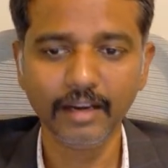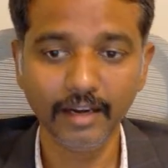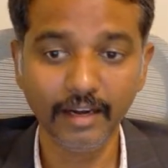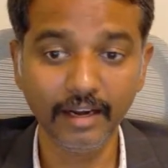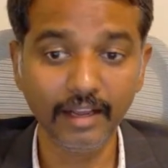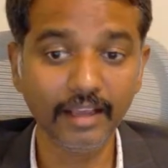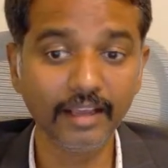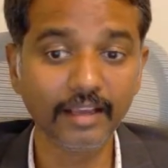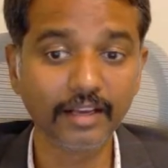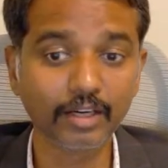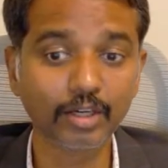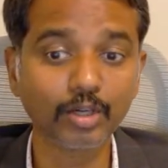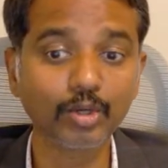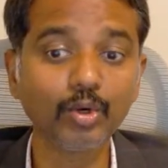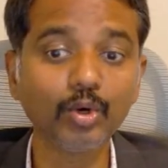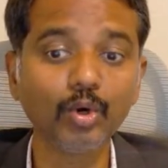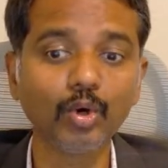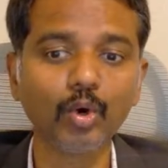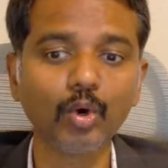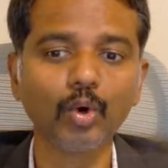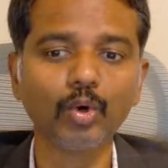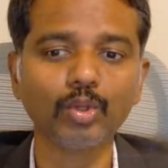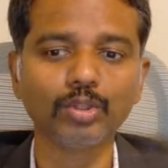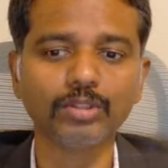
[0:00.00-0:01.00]
Layer to
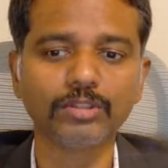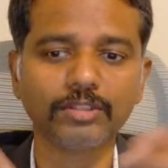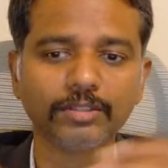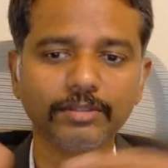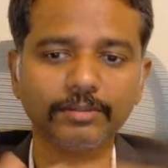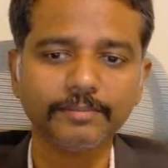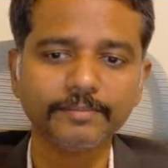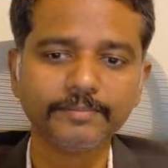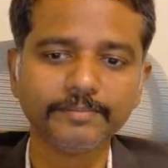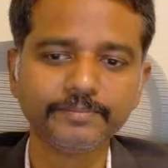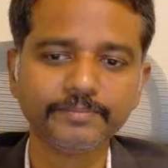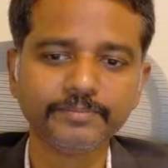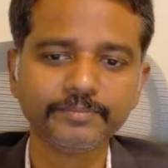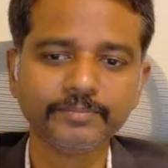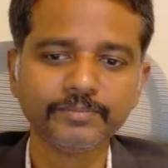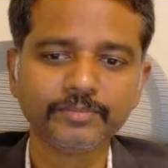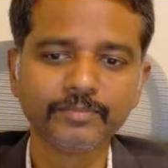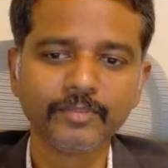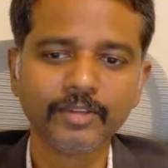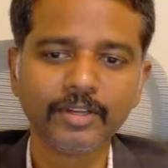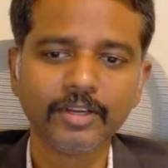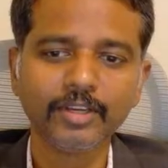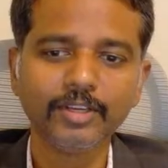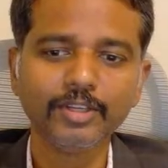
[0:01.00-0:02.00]
growth.
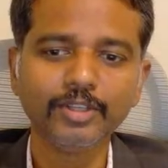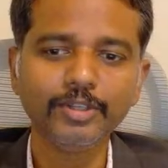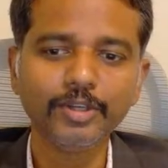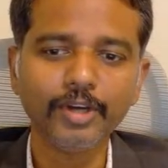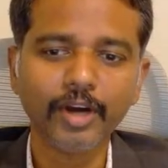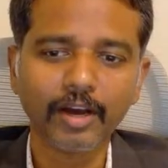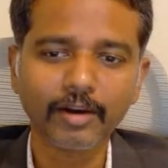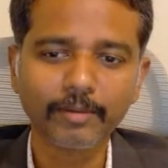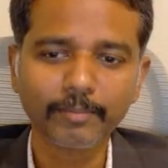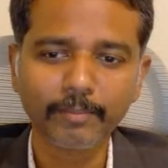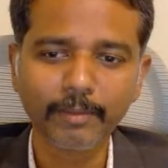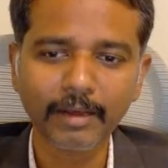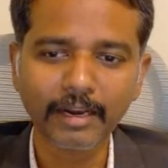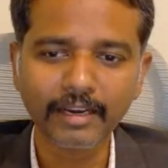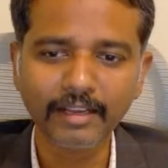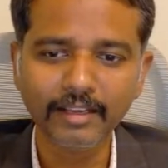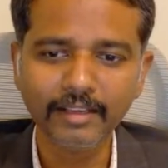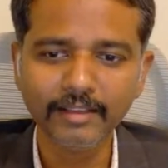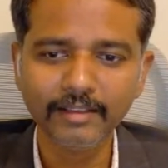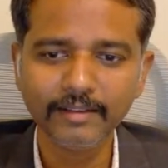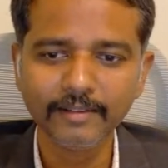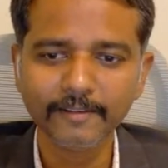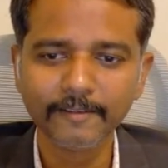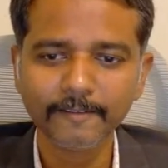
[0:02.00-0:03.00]
Your
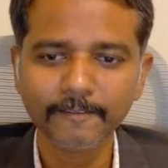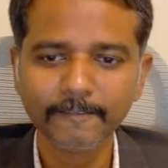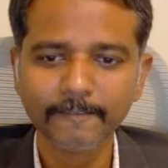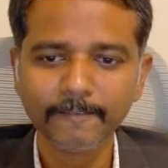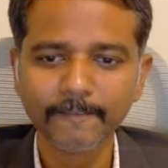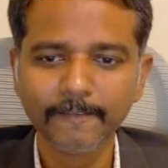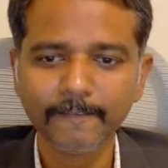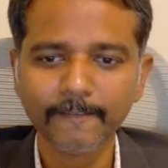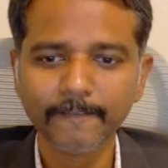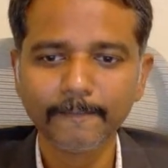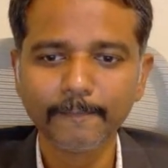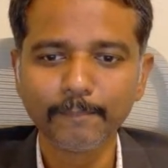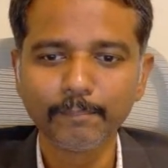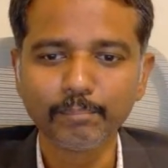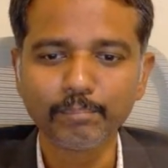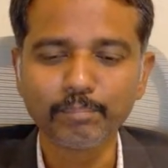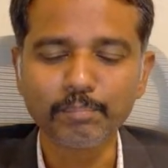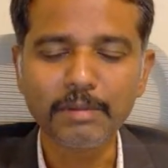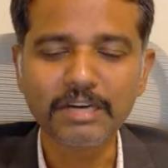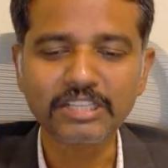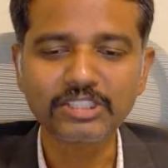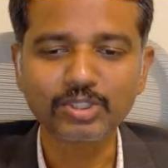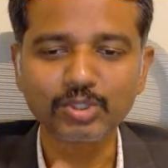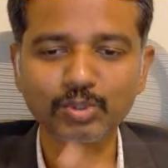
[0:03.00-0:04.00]
money
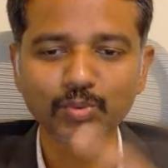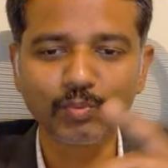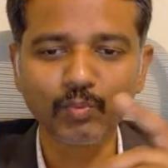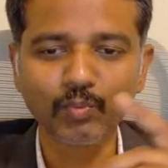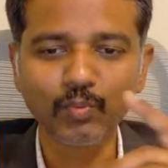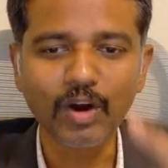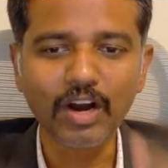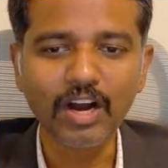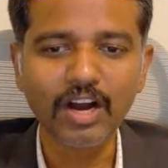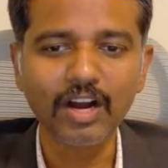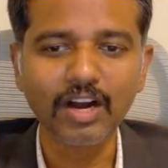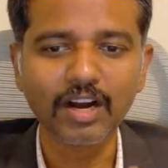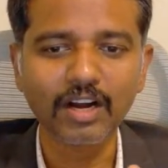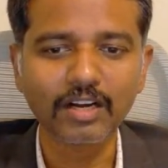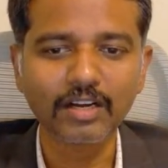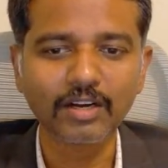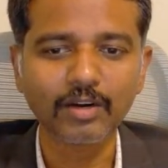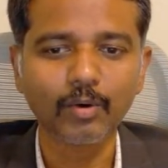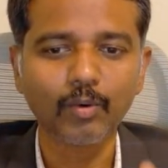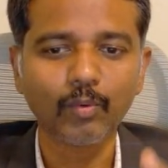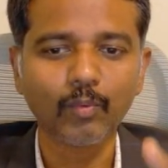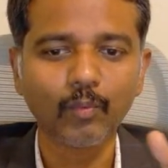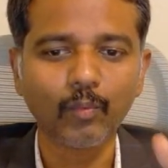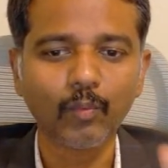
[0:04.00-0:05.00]
must
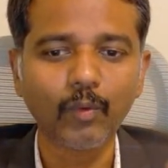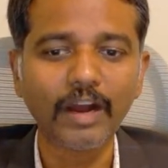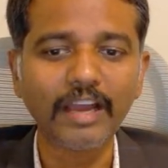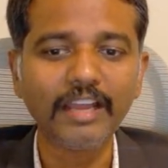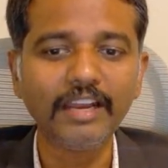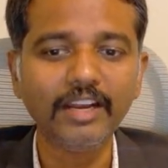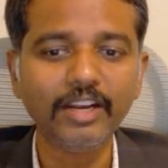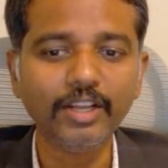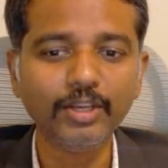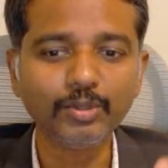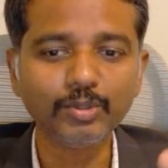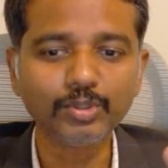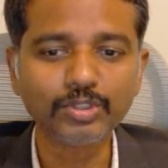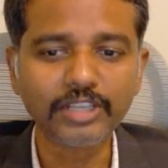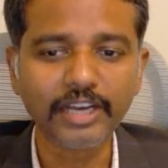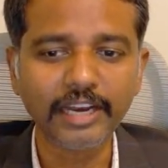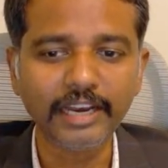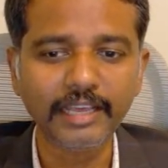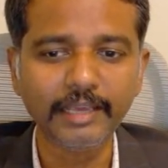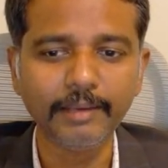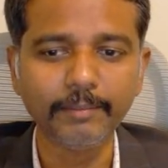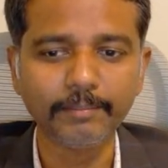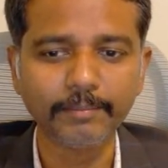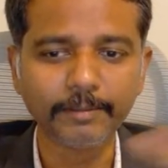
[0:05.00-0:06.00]
work while you
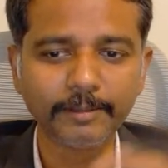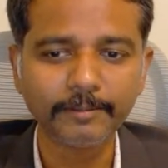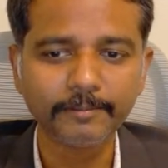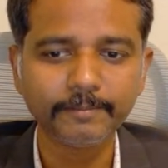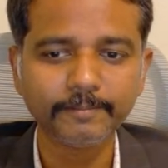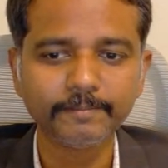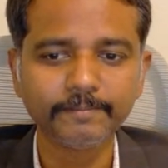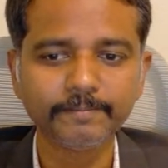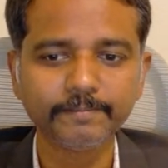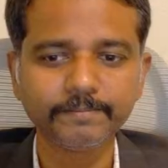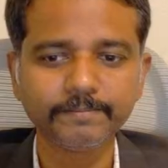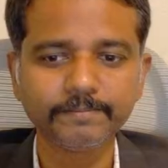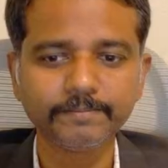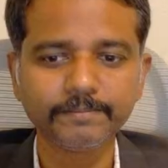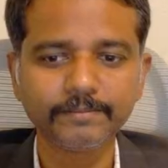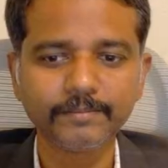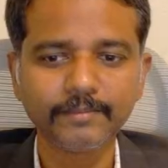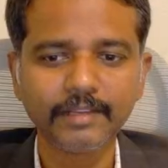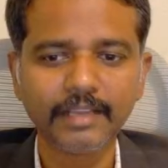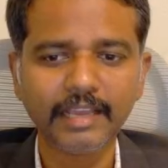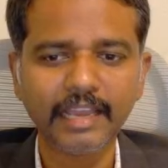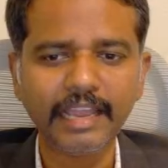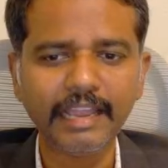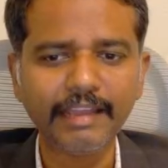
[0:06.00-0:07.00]
sleep.
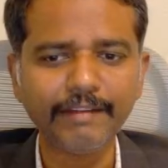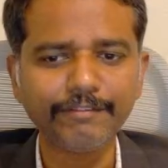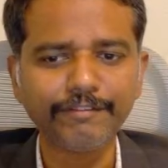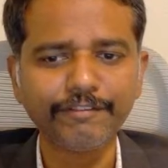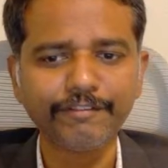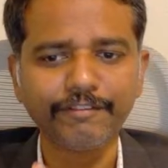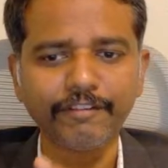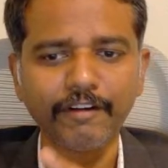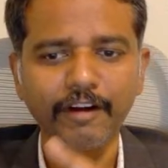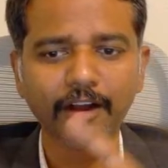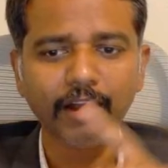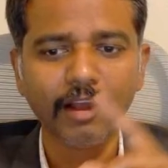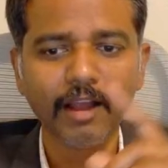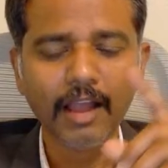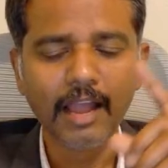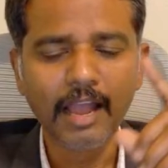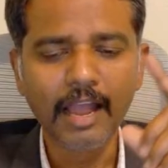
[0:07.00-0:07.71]
If